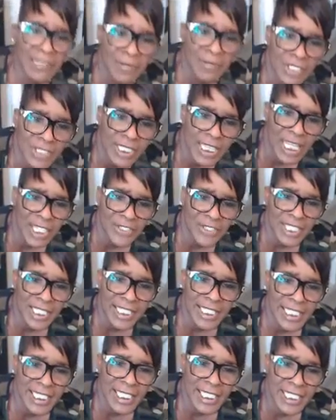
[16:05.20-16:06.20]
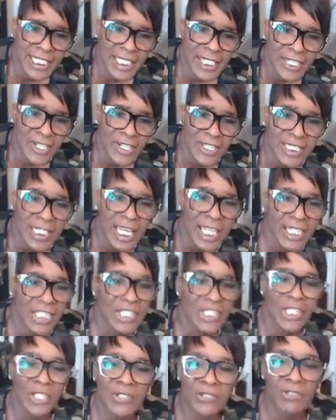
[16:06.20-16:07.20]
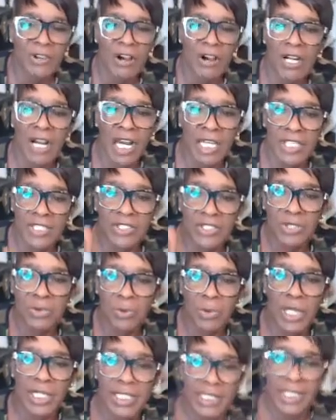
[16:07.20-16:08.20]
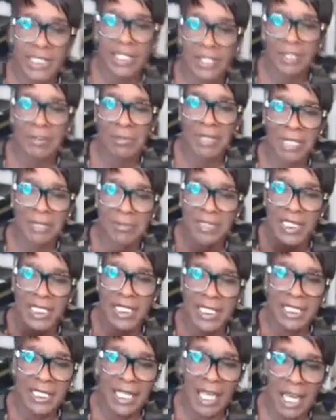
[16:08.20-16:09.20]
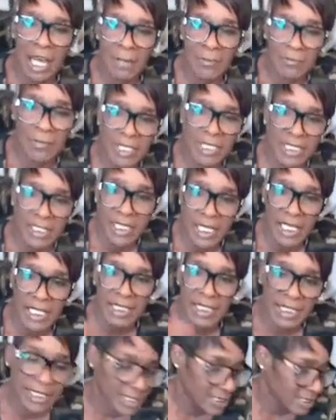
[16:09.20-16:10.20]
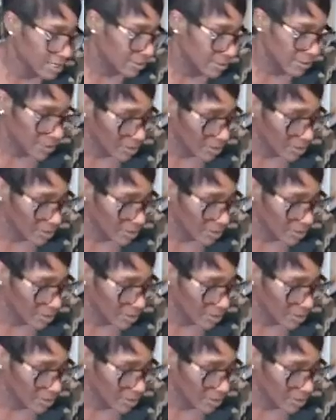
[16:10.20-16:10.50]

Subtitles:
what'd you say? You need to see the stickers? The stickers are all gone. It's just one sticker, but I'm sending the album because it has some